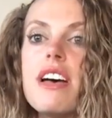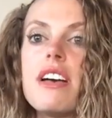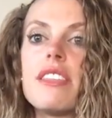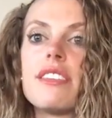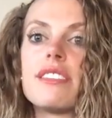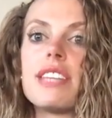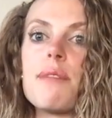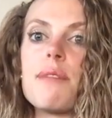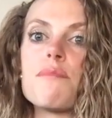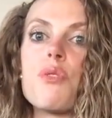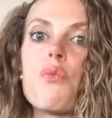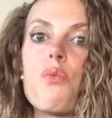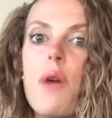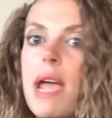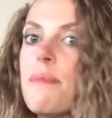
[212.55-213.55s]
the same
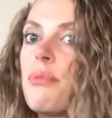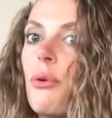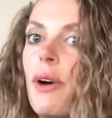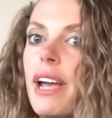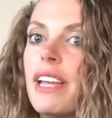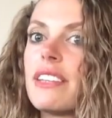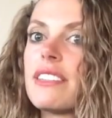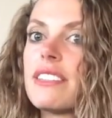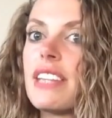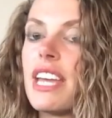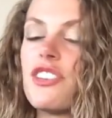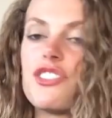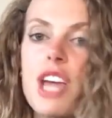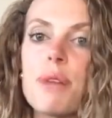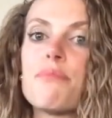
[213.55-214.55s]
waypoints and
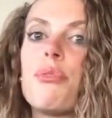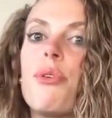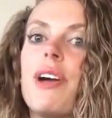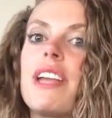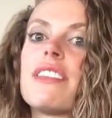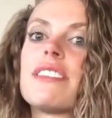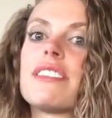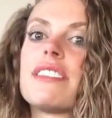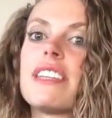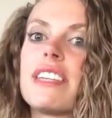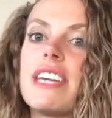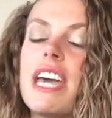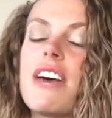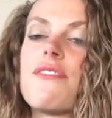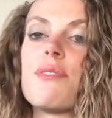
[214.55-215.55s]
checkpoints to
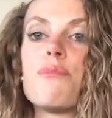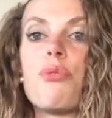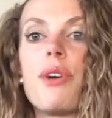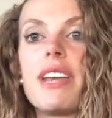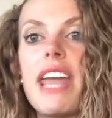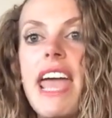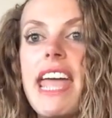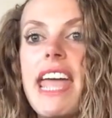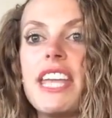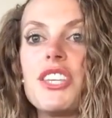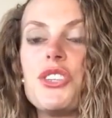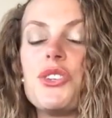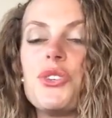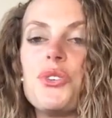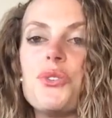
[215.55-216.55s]
get from point A
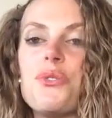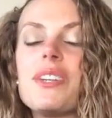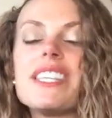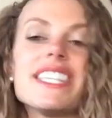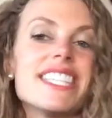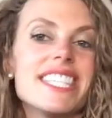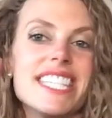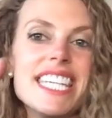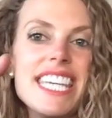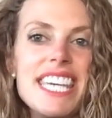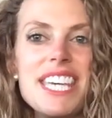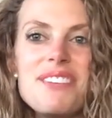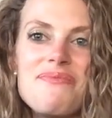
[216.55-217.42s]
to C.